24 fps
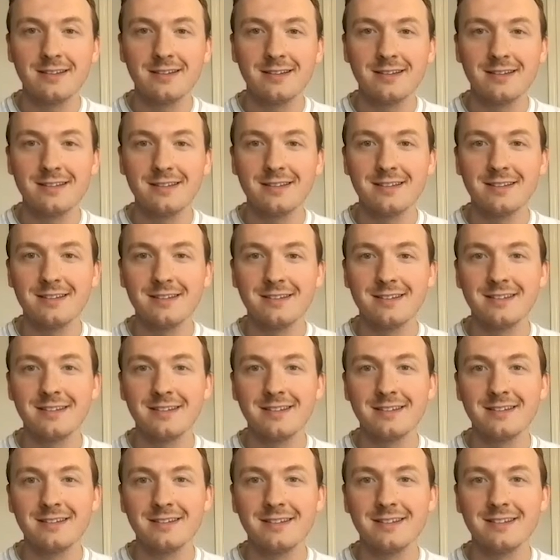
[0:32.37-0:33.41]

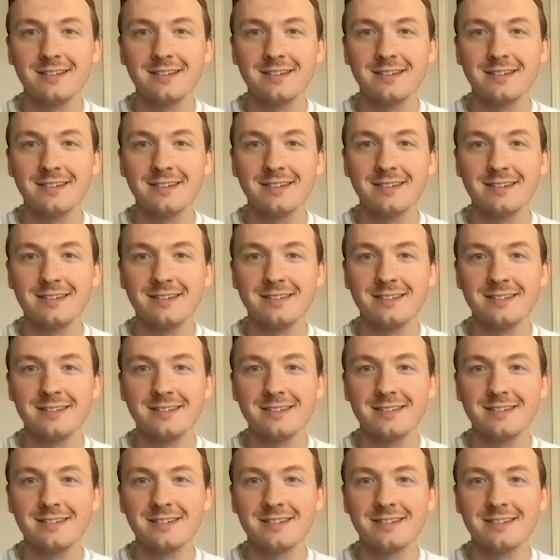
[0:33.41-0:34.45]

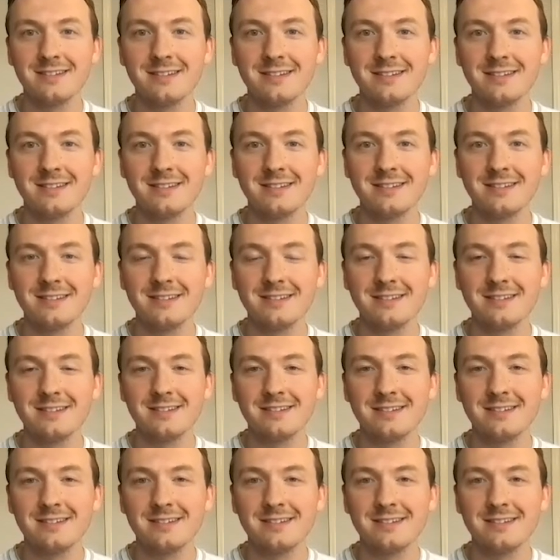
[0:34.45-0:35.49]

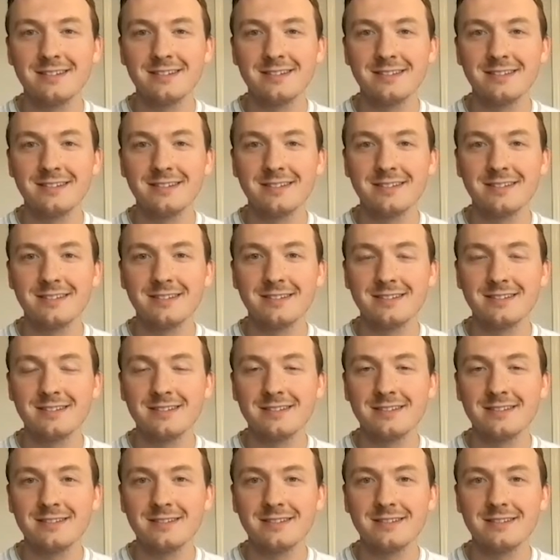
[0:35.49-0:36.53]

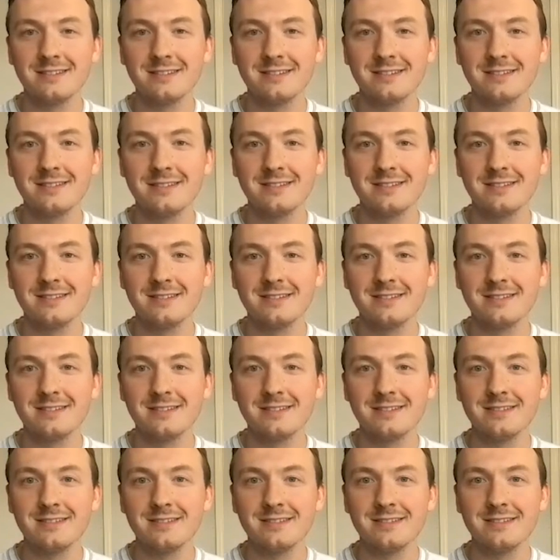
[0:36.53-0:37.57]

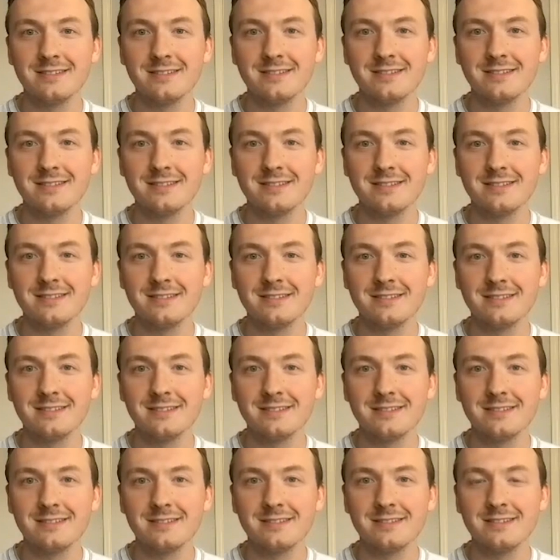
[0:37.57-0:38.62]

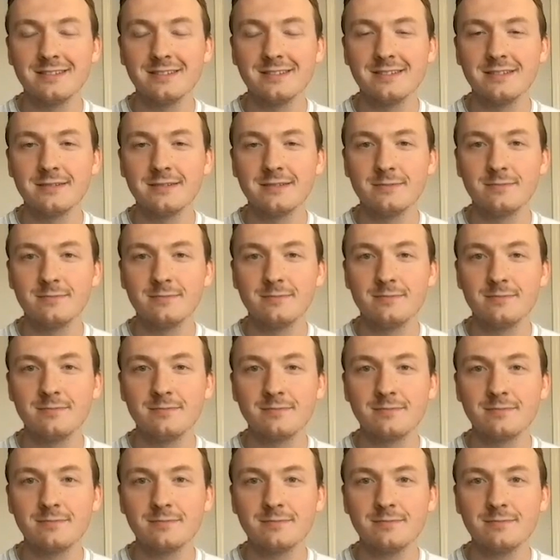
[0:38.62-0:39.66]

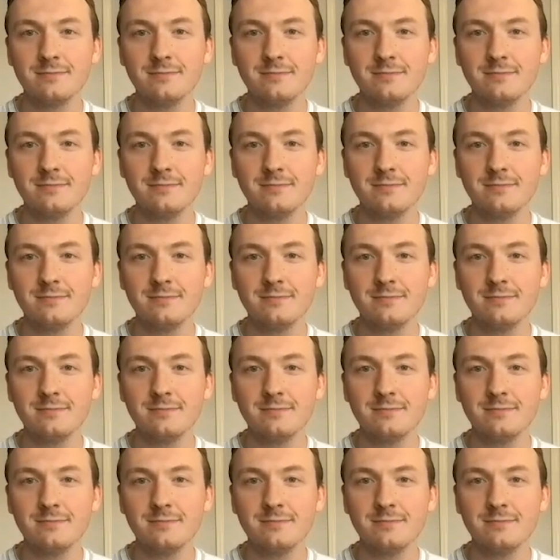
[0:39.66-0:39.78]
The person shown says nothing.